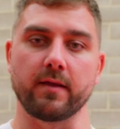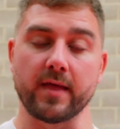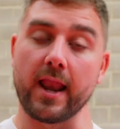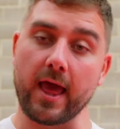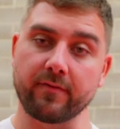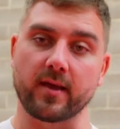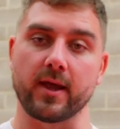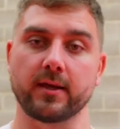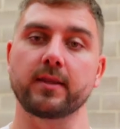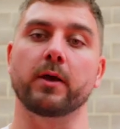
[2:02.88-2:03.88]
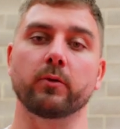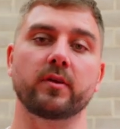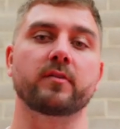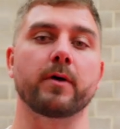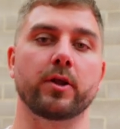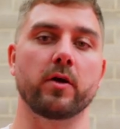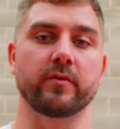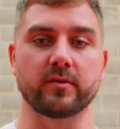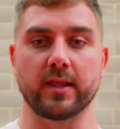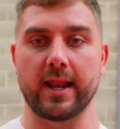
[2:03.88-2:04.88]
if they're left-handed, they will dismount
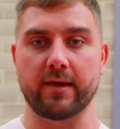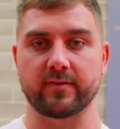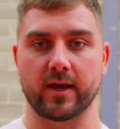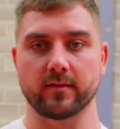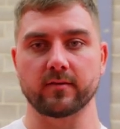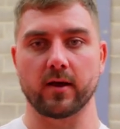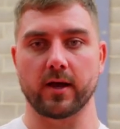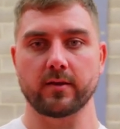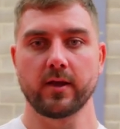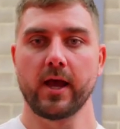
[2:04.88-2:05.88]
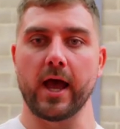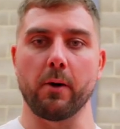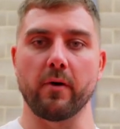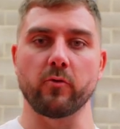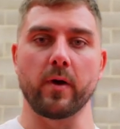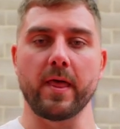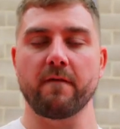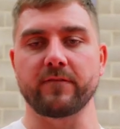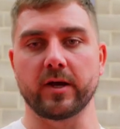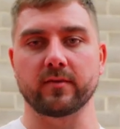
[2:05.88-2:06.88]
over to the left-hand side. However, when
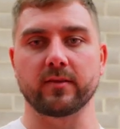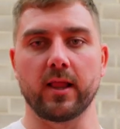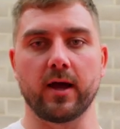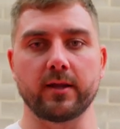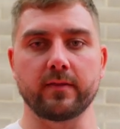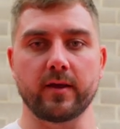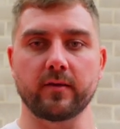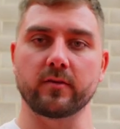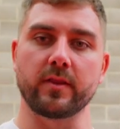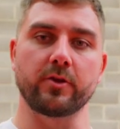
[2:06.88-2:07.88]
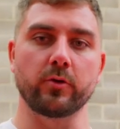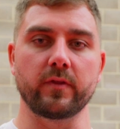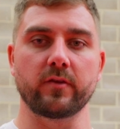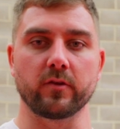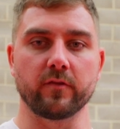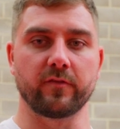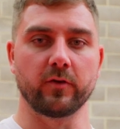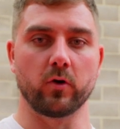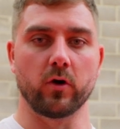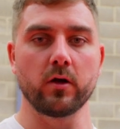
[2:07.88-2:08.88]
they're first learning this and they're doing these on the
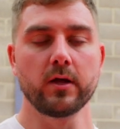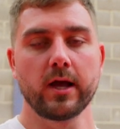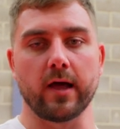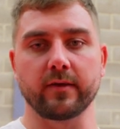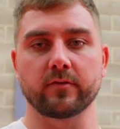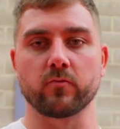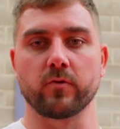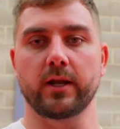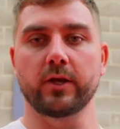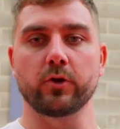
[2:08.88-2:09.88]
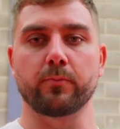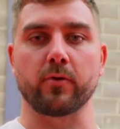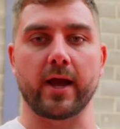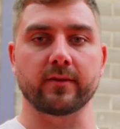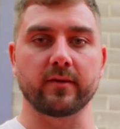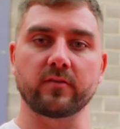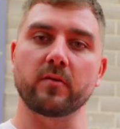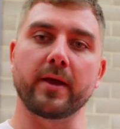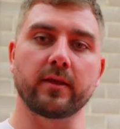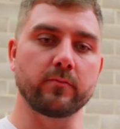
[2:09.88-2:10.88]
floor, I think it's a really good practice
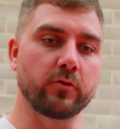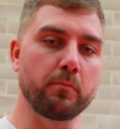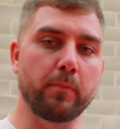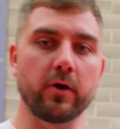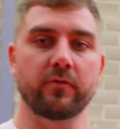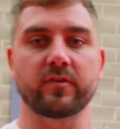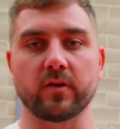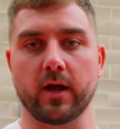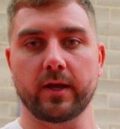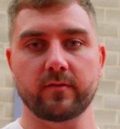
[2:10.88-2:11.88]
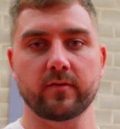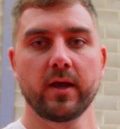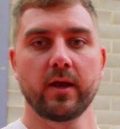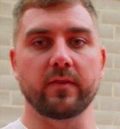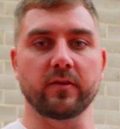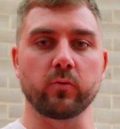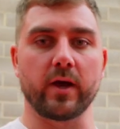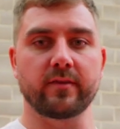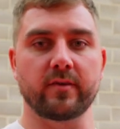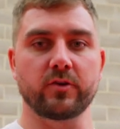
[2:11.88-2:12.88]
to make them do both sides. This
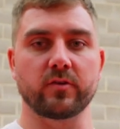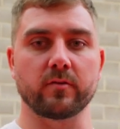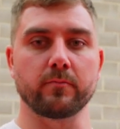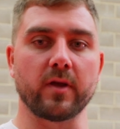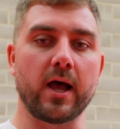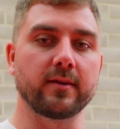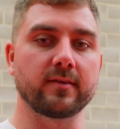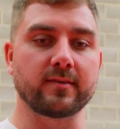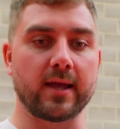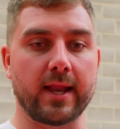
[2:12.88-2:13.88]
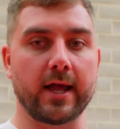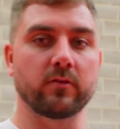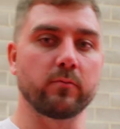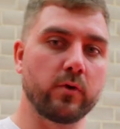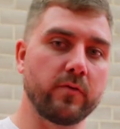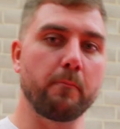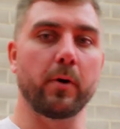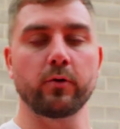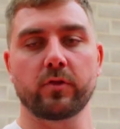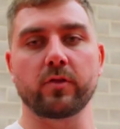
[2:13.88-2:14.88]
way it teaches them to understand how to move in
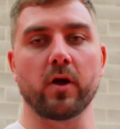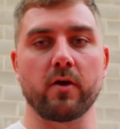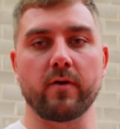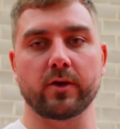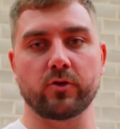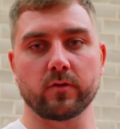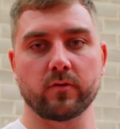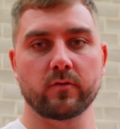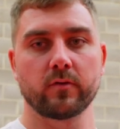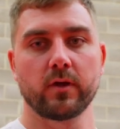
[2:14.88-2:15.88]
both directions.